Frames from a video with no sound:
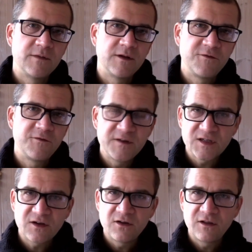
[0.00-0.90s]

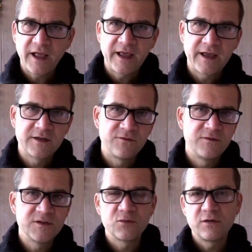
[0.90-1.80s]
Physical and
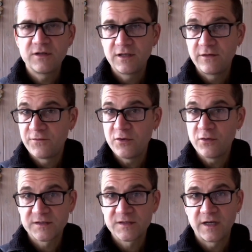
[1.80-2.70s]
visual, if you
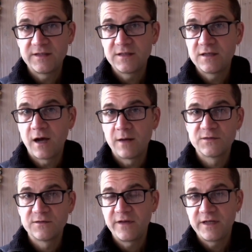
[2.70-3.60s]
are sighted,
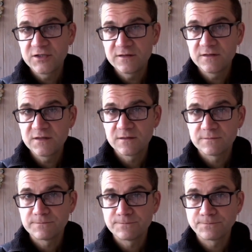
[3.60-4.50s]
observations
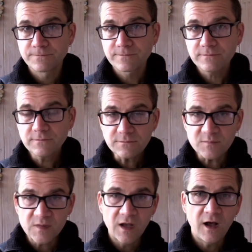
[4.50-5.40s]

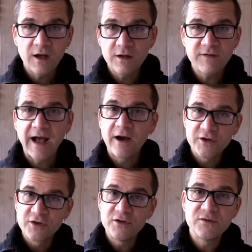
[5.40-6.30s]
of how
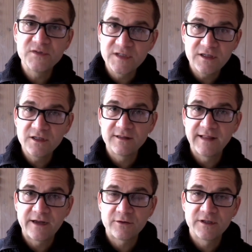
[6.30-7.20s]
you're using
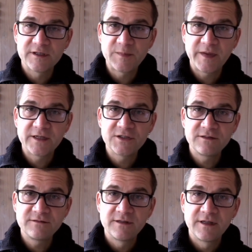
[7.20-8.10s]
lateral
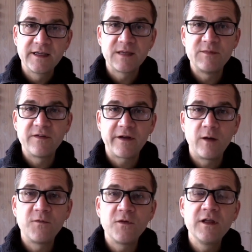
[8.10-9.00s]
expansion can be very
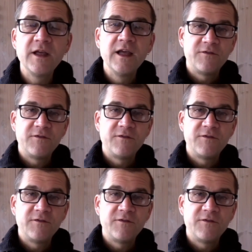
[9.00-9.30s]
helpful.